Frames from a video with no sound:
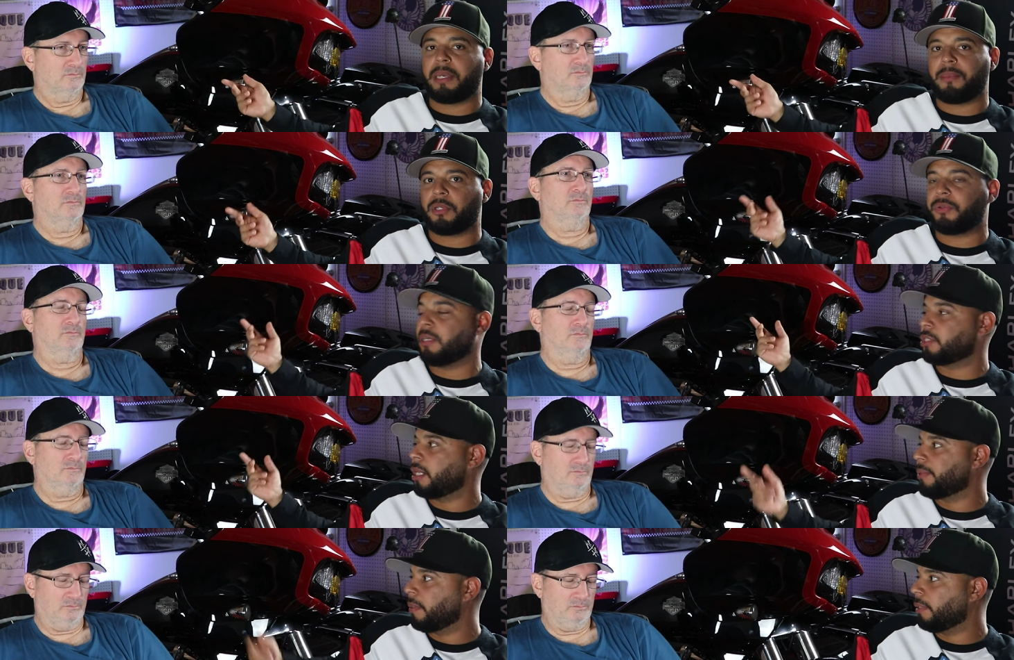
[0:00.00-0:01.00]
Speaker 1: payment or $300
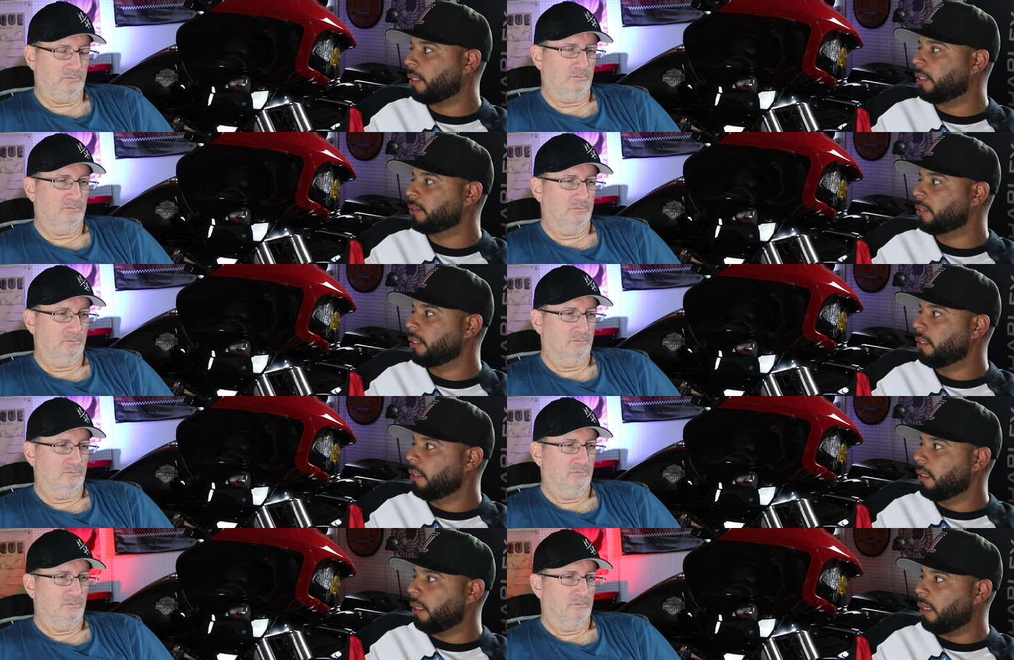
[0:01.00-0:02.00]
dollars mm-hmm. payment, you know?
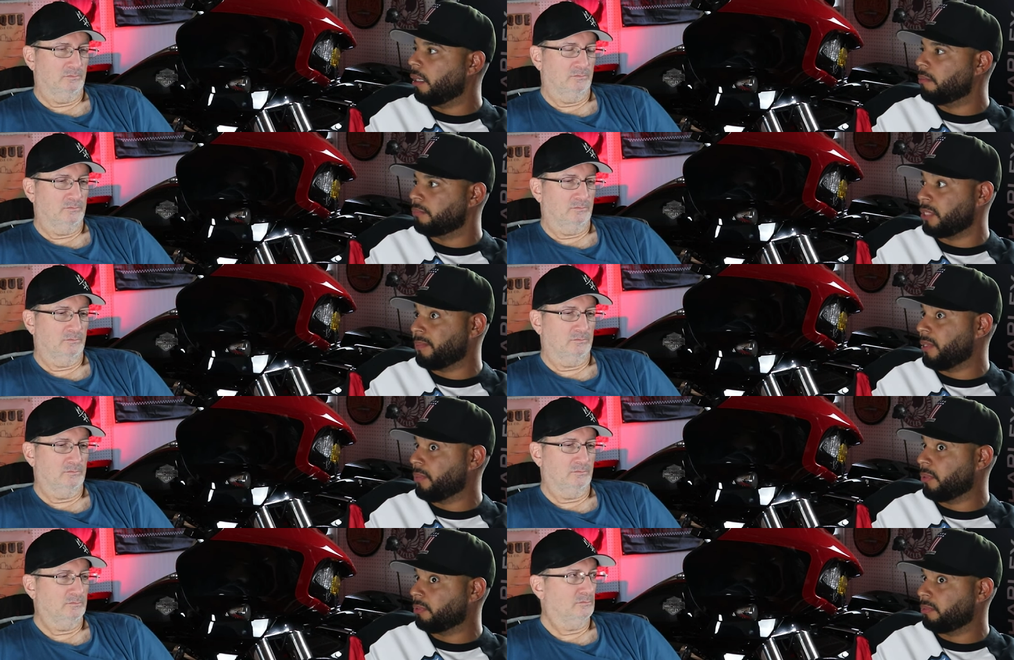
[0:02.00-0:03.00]
Um, some
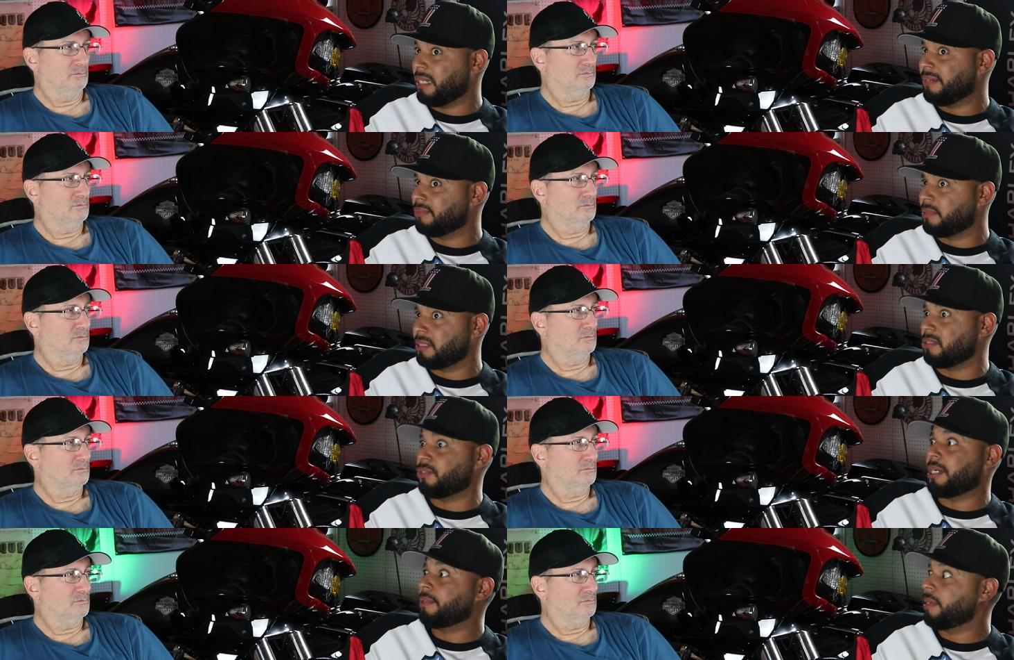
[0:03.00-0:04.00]
people have
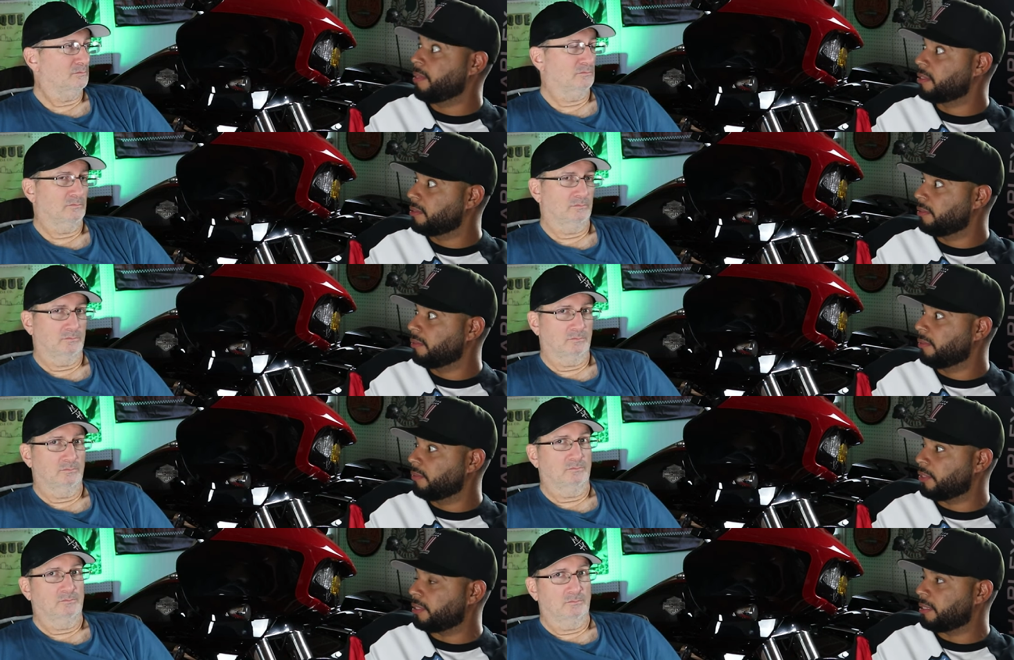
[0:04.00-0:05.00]
$600 payments,
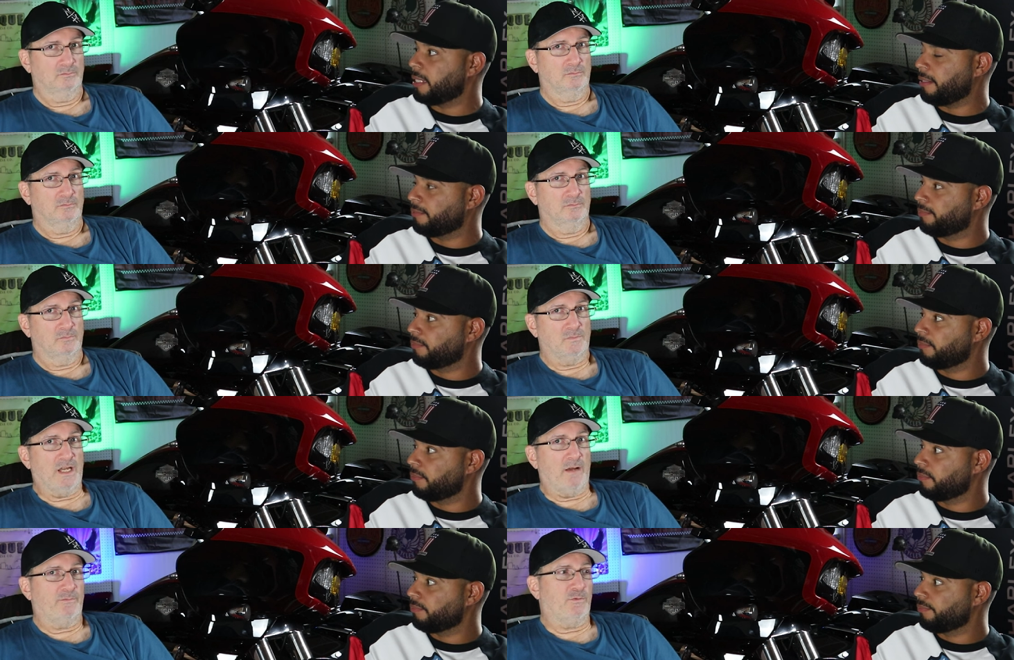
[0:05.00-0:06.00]
which is insane.
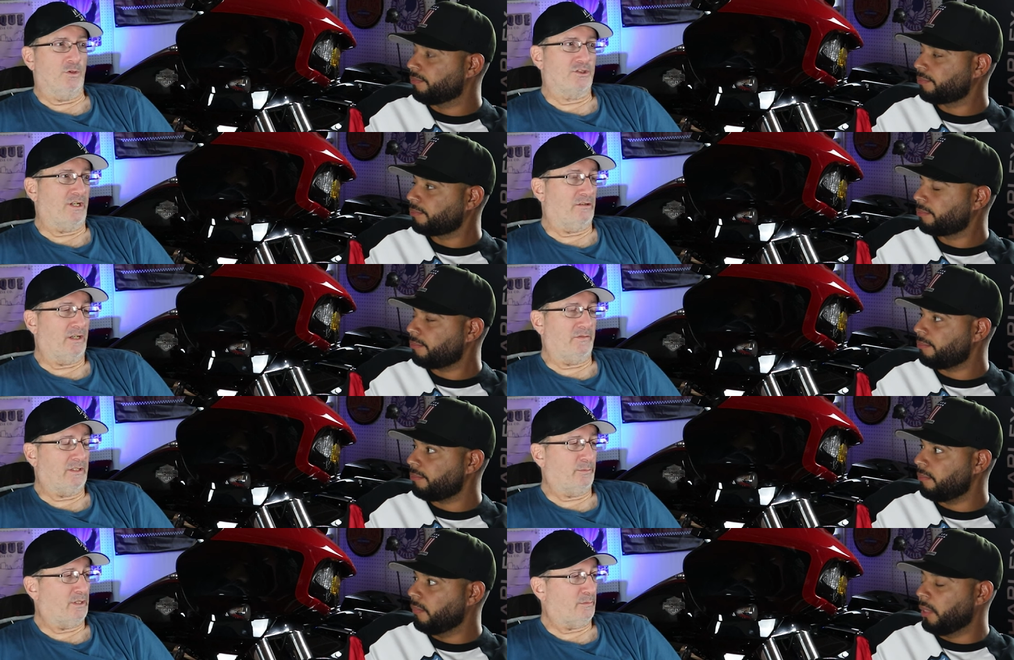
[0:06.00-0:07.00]
Speaker 2: Yeah, I'm fortunate. I don't have
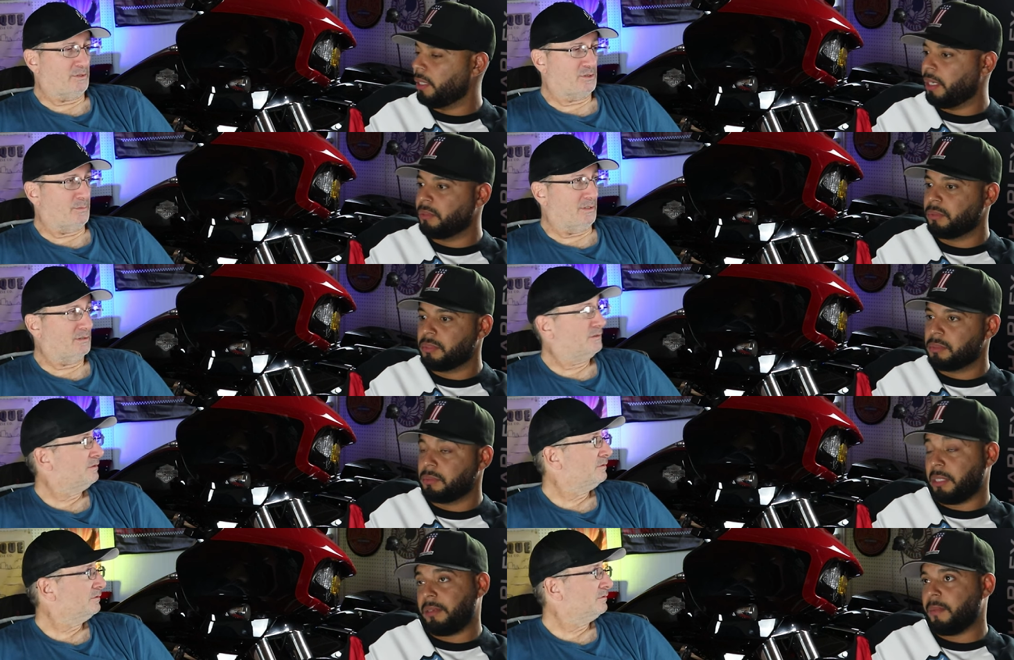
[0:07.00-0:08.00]
any payments. You know,
Speaker 1: but... right,